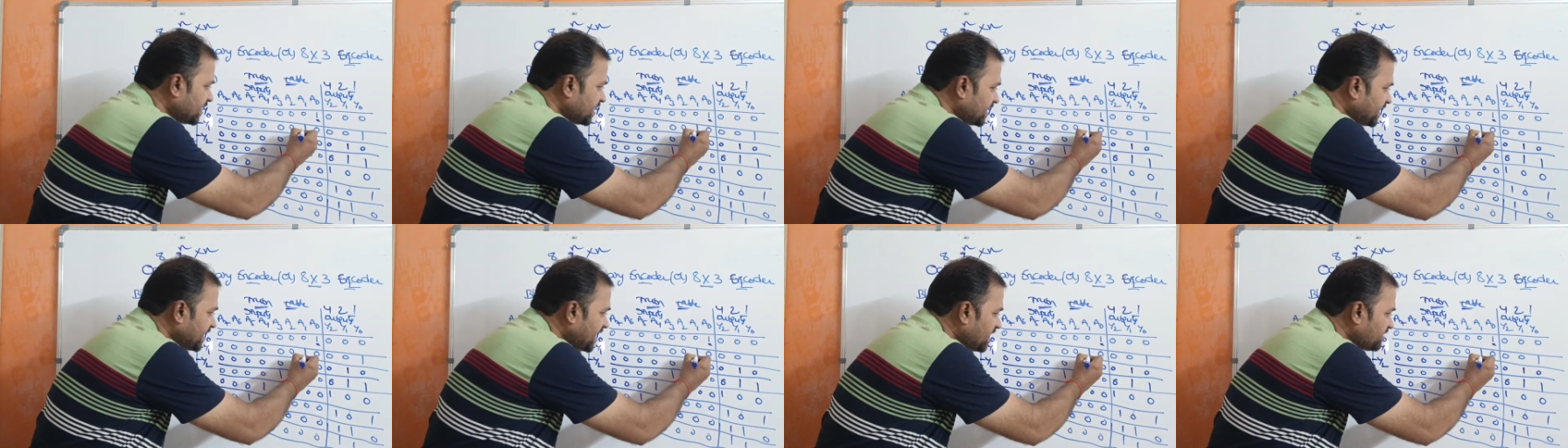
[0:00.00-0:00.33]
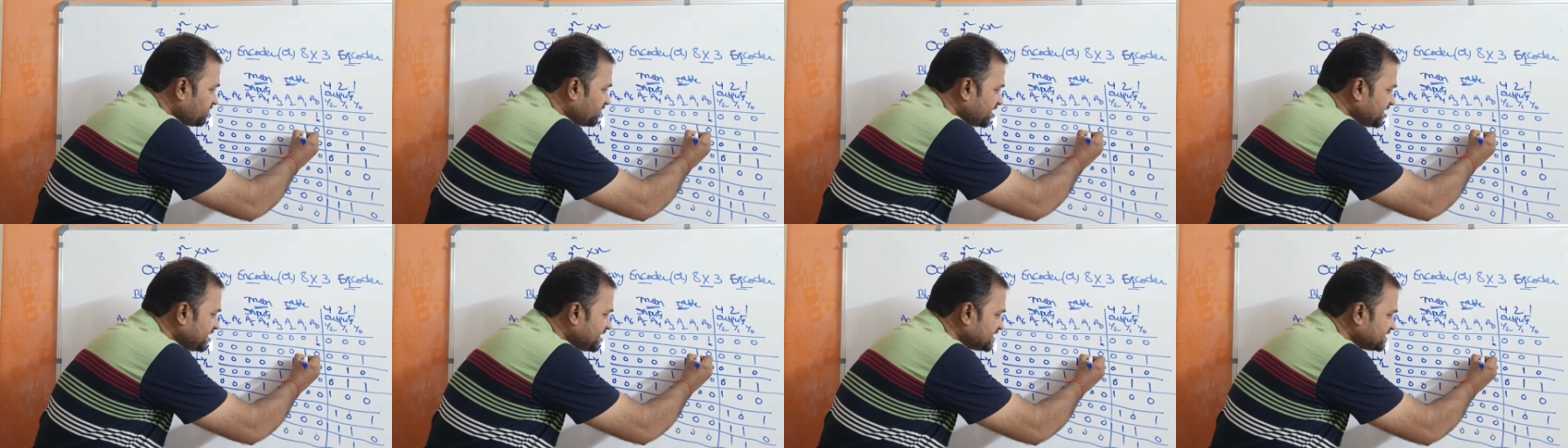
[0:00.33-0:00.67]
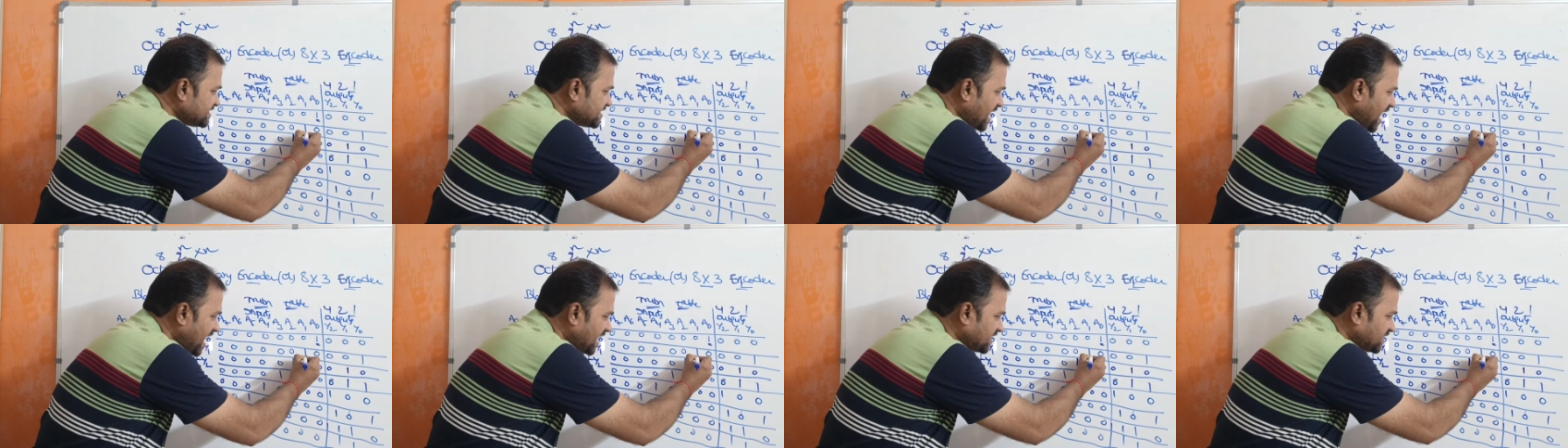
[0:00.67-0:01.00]
A1
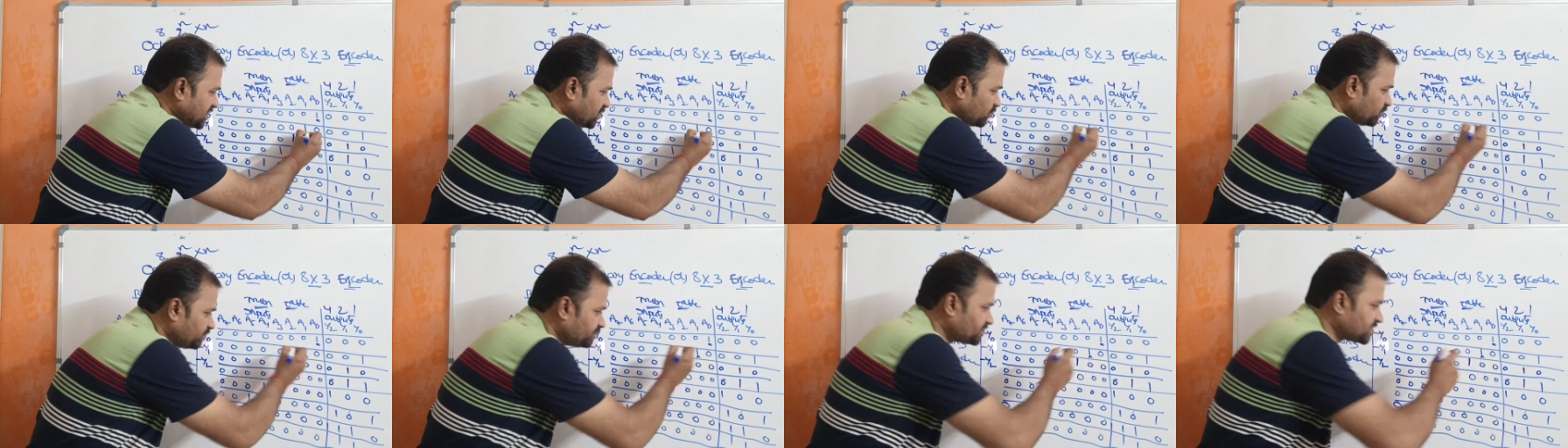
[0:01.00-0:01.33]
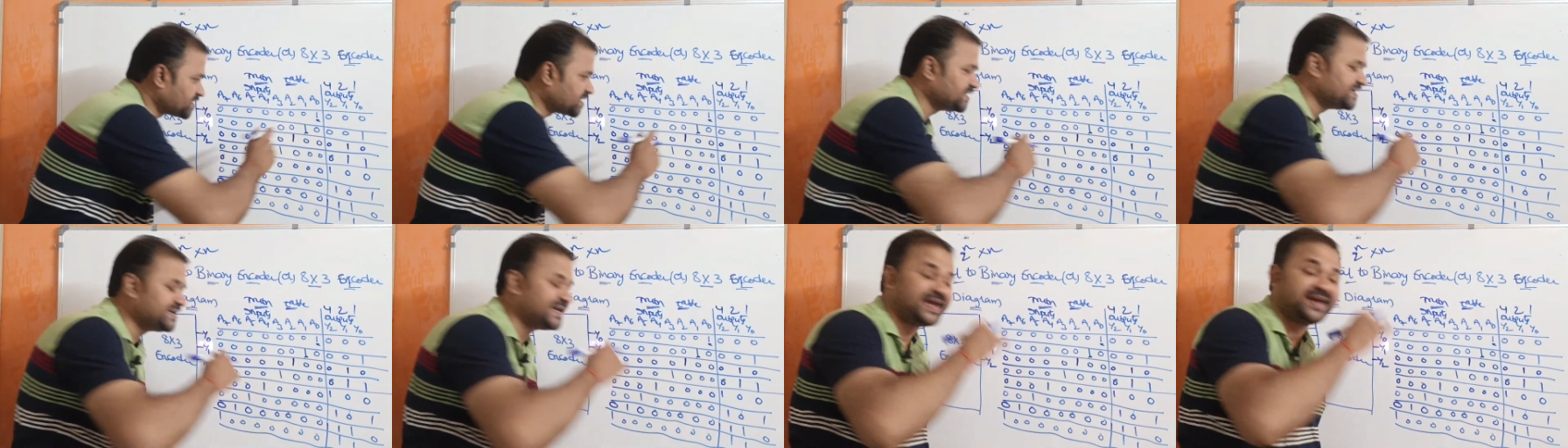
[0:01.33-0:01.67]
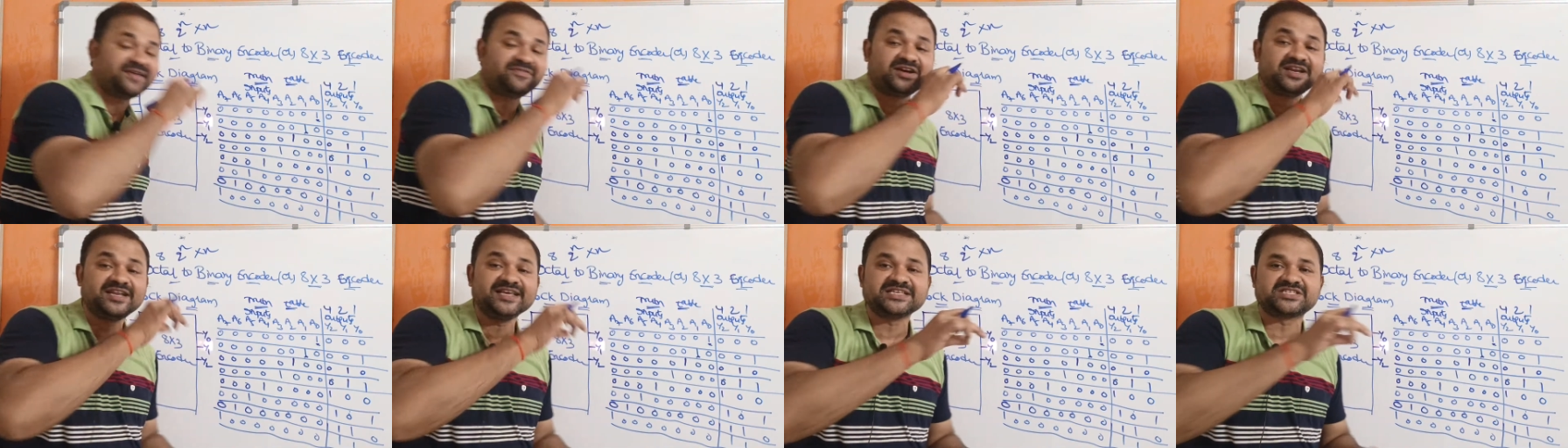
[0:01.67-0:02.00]
is active.
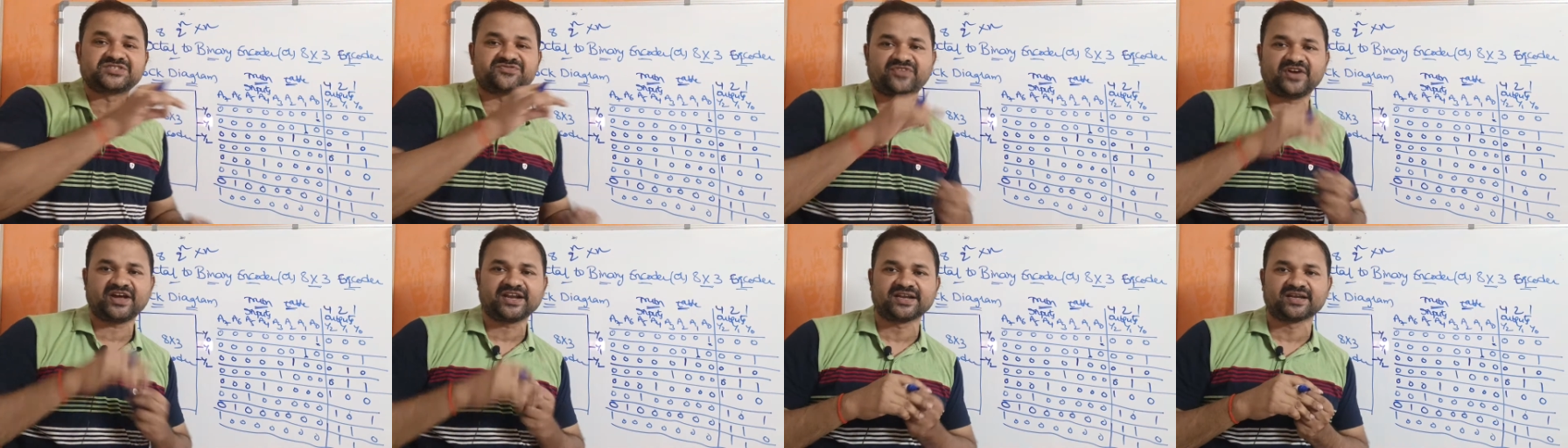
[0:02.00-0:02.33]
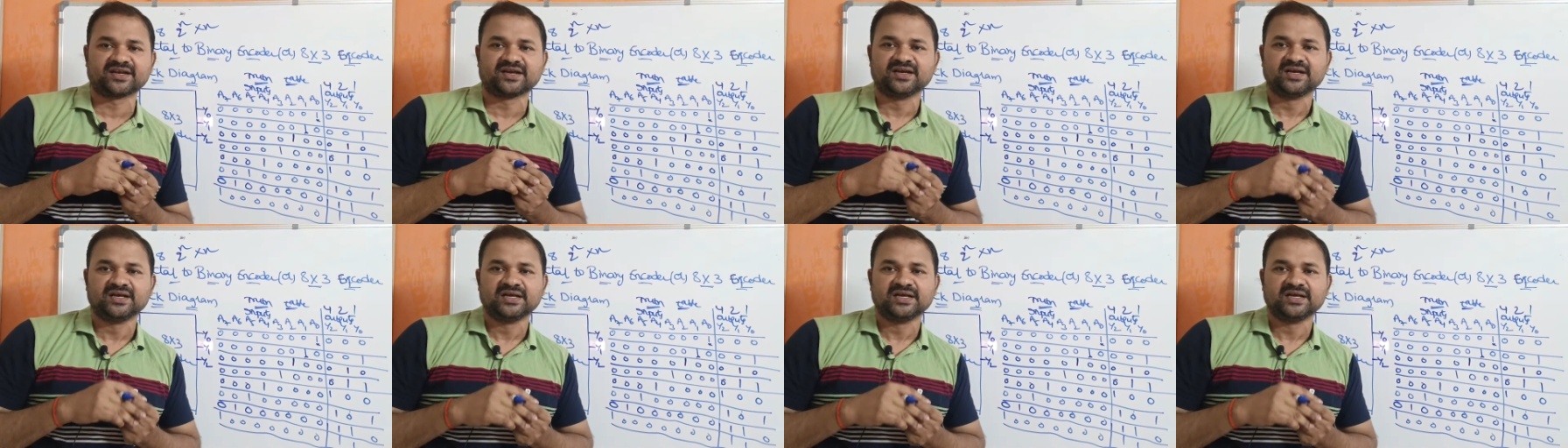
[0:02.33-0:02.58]
A1 is 1.